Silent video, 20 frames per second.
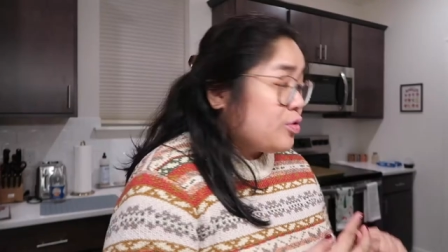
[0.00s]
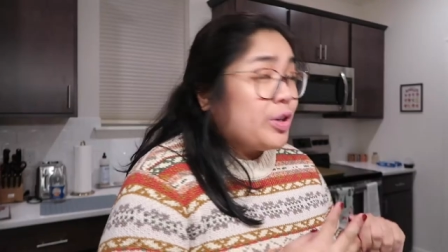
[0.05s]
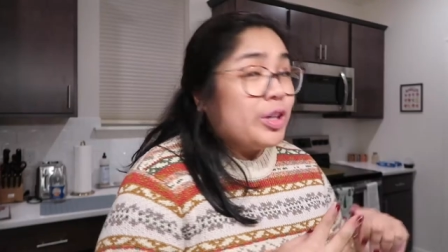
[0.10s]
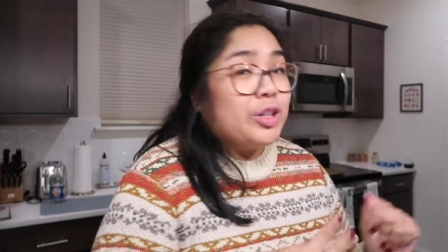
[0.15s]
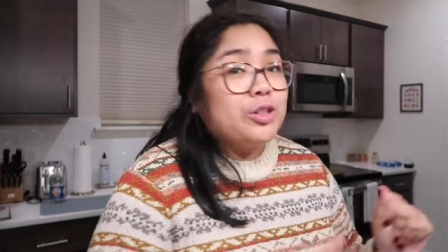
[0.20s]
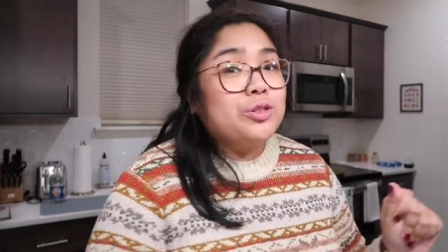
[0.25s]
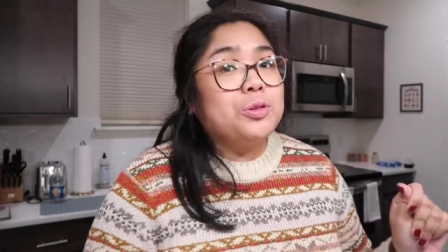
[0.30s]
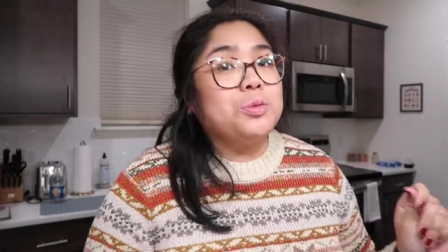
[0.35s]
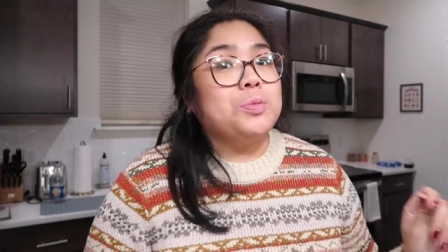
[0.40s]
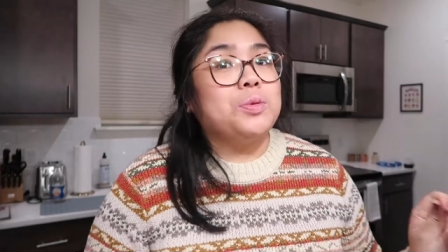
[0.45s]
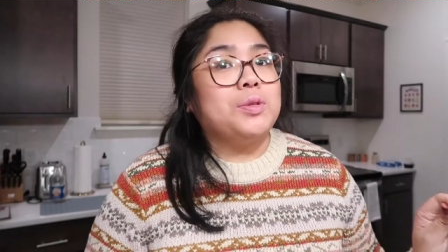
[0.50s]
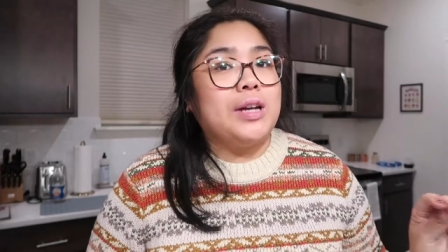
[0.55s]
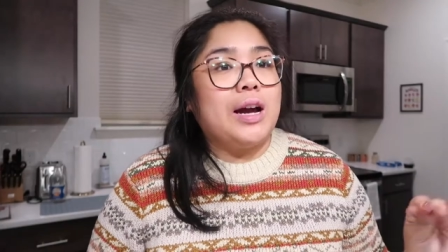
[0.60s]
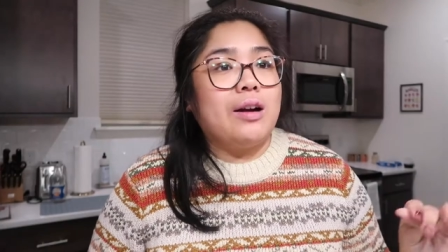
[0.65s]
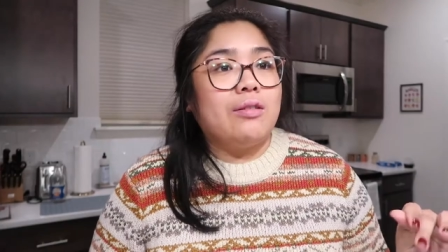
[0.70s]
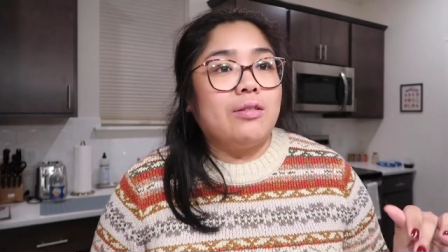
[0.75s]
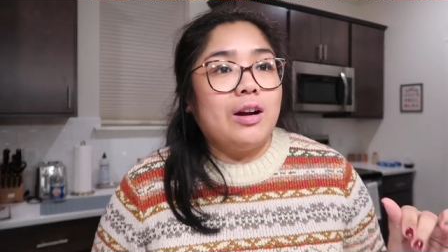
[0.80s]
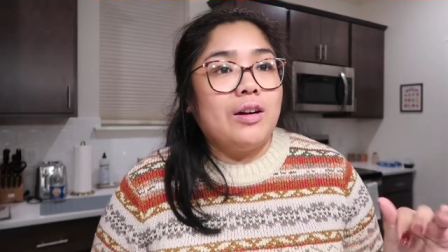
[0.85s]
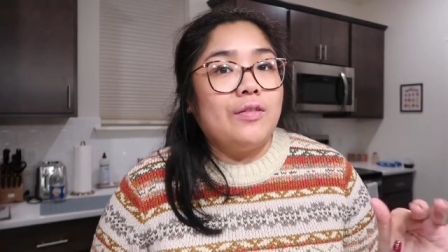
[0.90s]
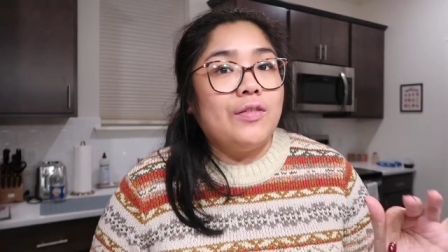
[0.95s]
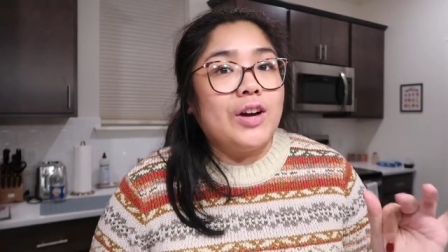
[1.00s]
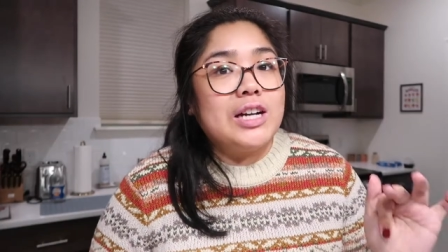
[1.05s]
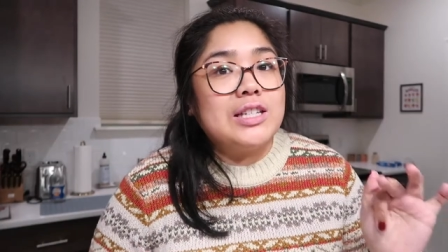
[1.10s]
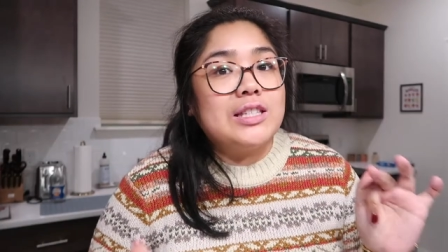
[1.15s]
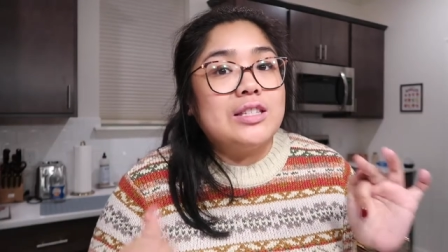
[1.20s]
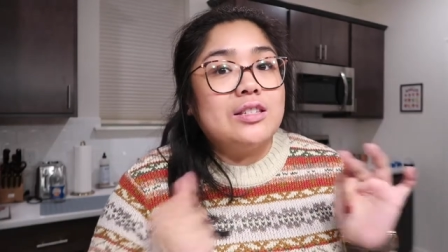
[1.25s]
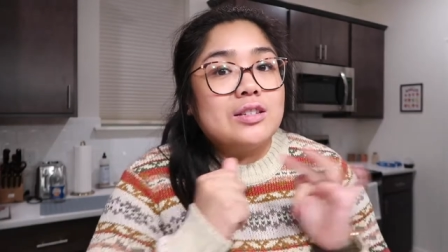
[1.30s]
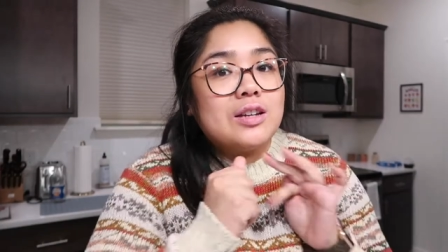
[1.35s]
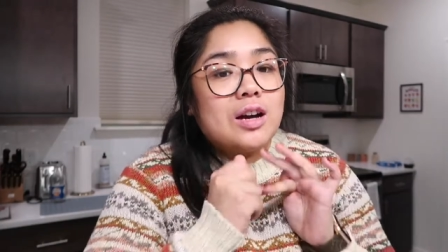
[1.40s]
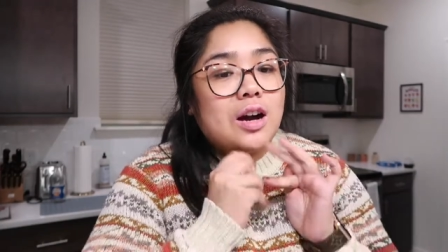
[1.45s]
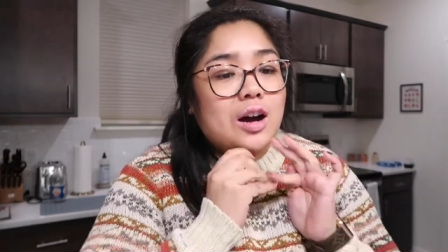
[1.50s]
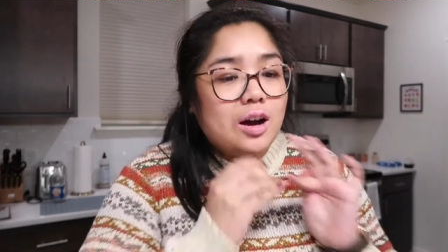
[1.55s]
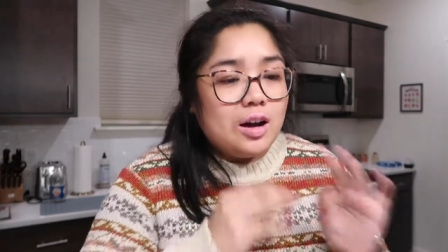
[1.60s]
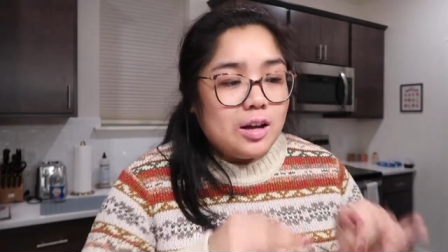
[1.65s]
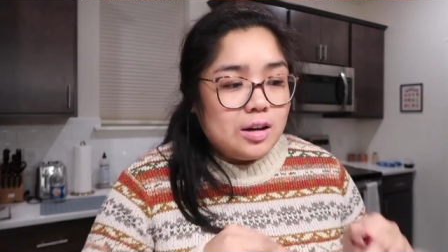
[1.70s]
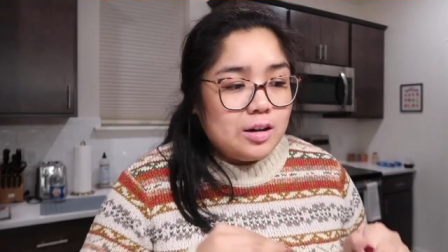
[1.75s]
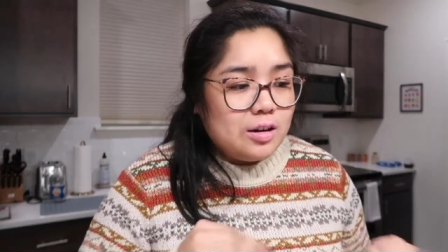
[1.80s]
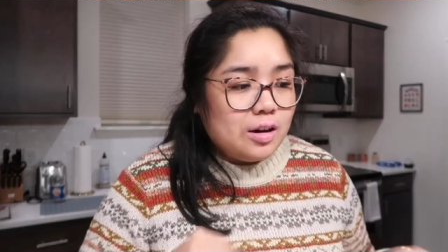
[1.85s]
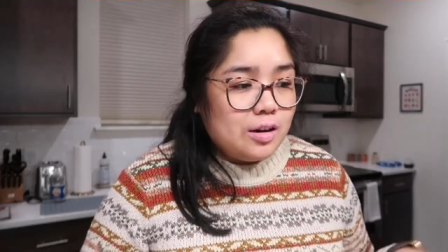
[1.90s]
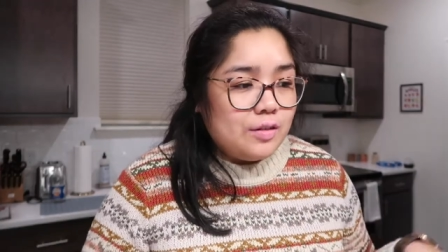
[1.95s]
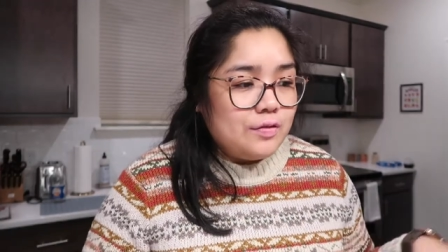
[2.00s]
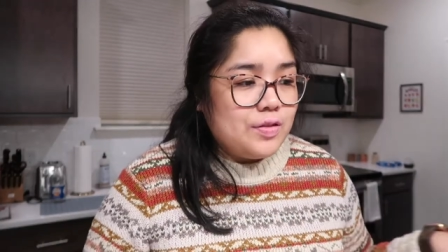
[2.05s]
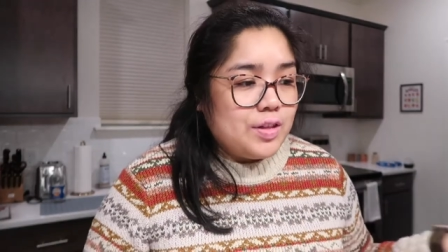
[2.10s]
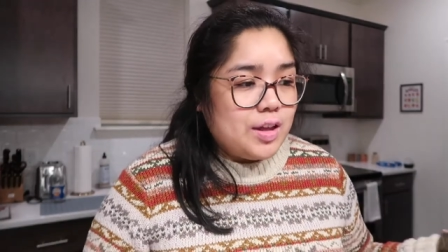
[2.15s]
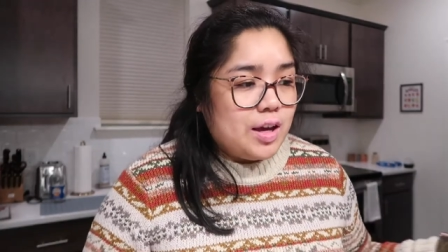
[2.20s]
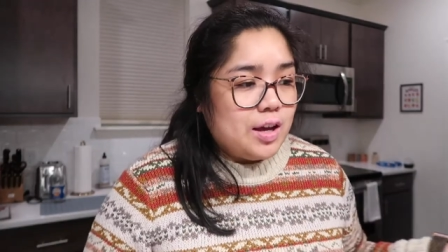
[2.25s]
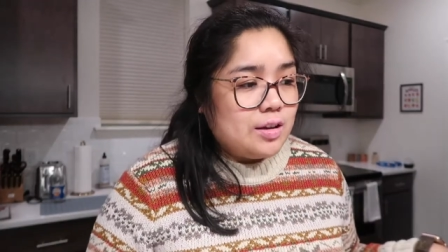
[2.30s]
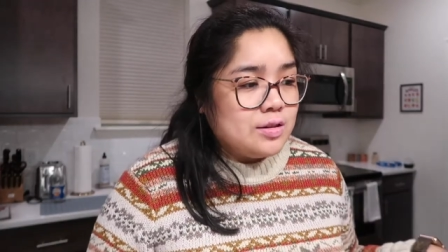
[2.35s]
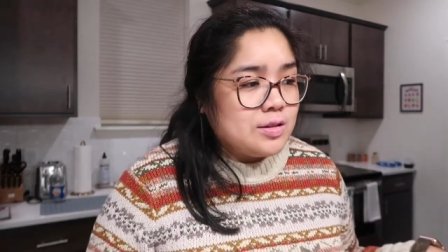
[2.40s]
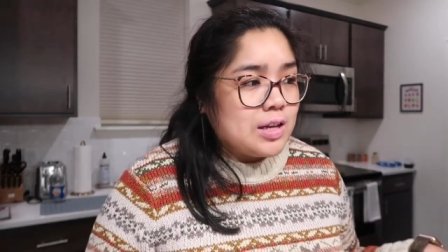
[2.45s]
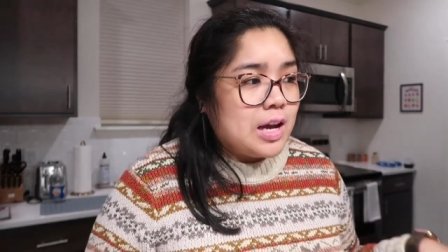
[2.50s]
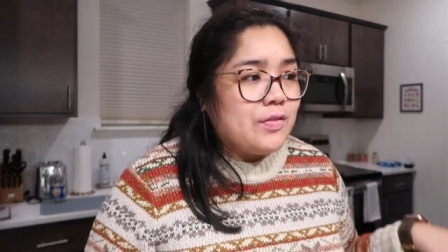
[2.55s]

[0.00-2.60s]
Trader Joe's was out of a ton of things.